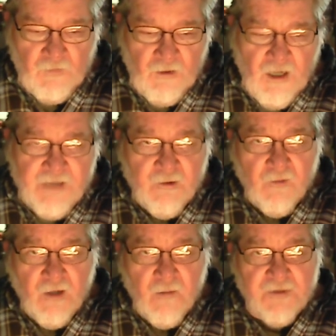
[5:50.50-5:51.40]
I
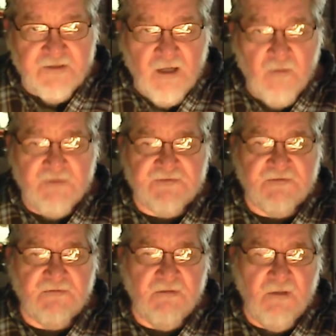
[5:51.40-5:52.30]
know I wish I was
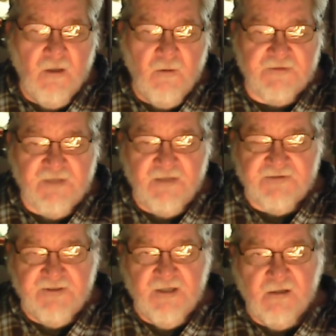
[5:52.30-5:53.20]
a
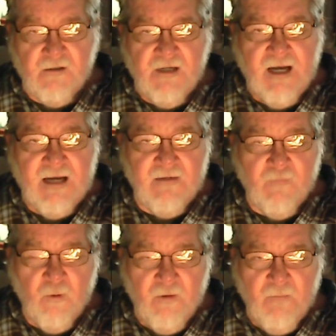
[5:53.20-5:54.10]
younger guy,
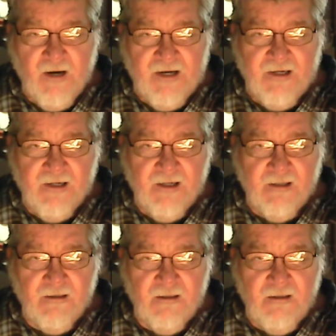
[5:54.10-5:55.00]
where my
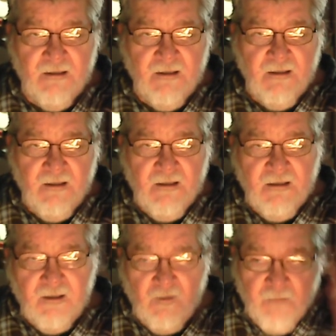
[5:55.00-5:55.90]

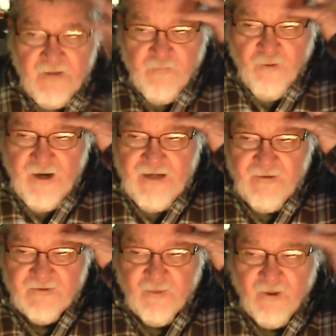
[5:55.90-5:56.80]
my brain
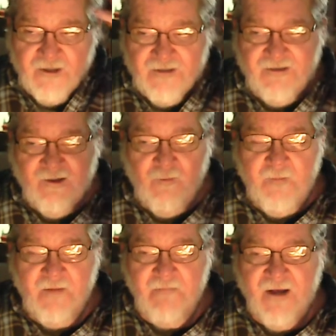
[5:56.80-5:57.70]
was working a little
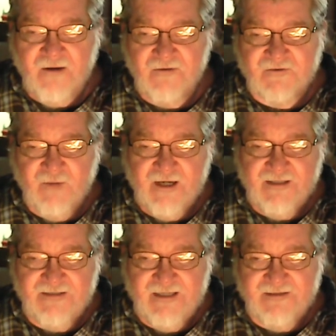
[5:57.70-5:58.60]
bit better, so I
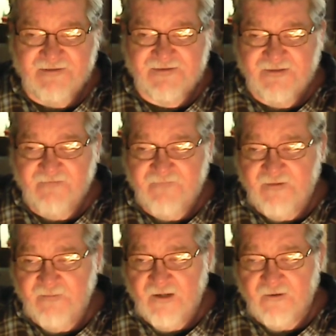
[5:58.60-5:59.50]
could take this stuff
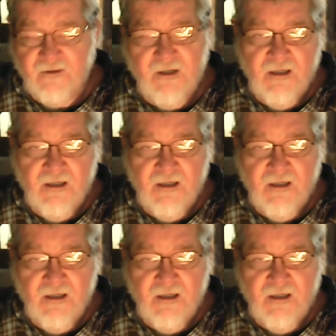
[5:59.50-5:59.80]
in better.